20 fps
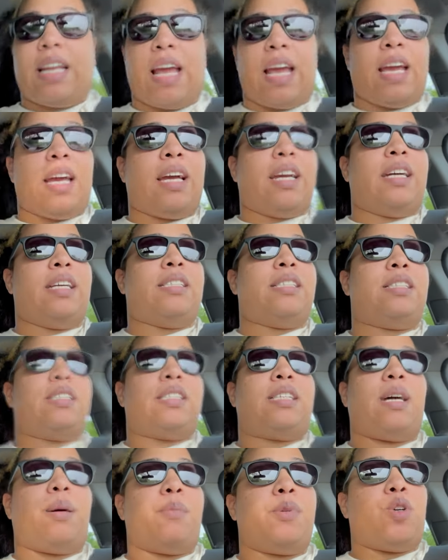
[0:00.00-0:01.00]
and
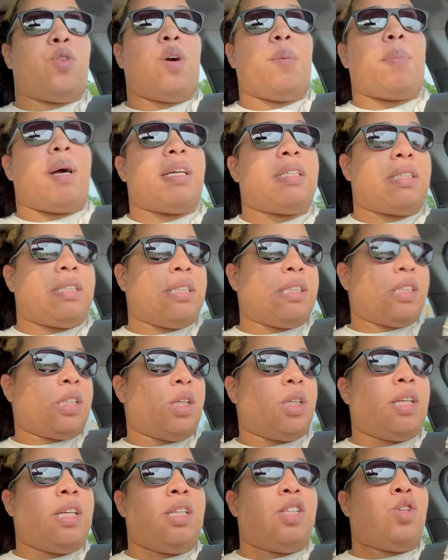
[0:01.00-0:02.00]
I'm doing my
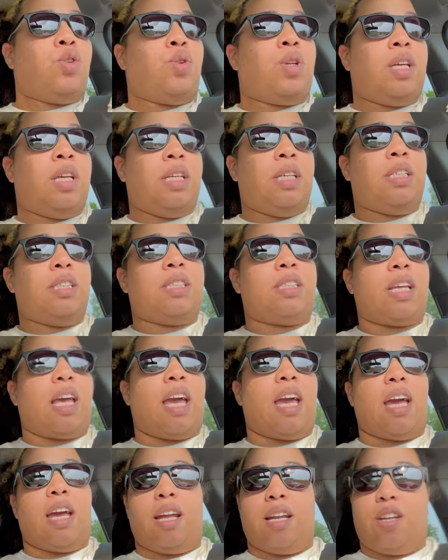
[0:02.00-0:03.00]
sisterly duties
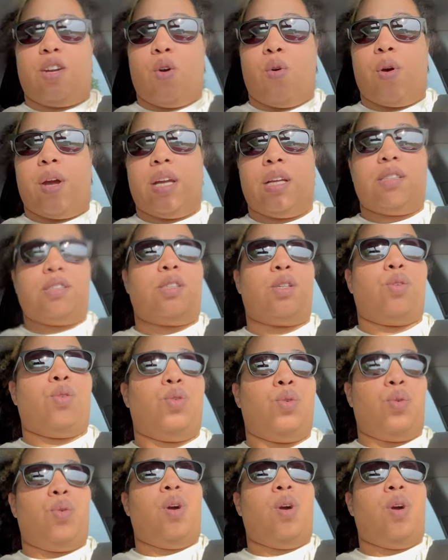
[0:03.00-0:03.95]
and going to